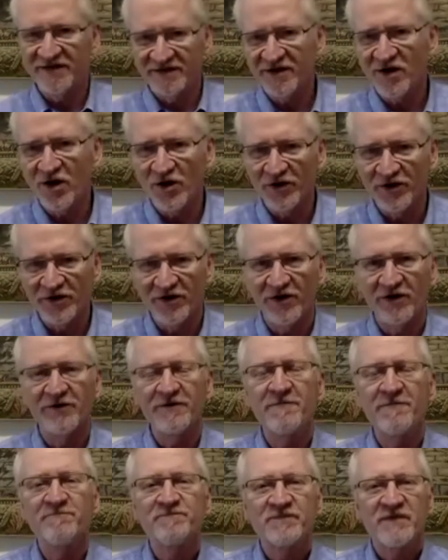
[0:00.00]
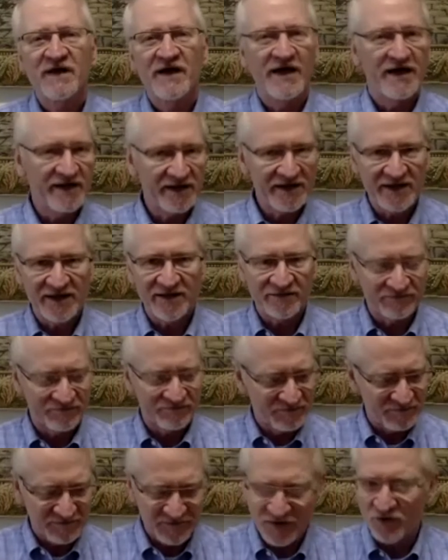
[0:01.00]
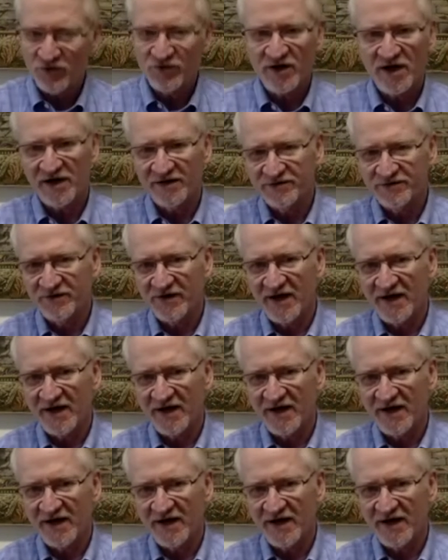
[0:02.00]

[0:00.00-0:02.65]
on and on. And again, no contract.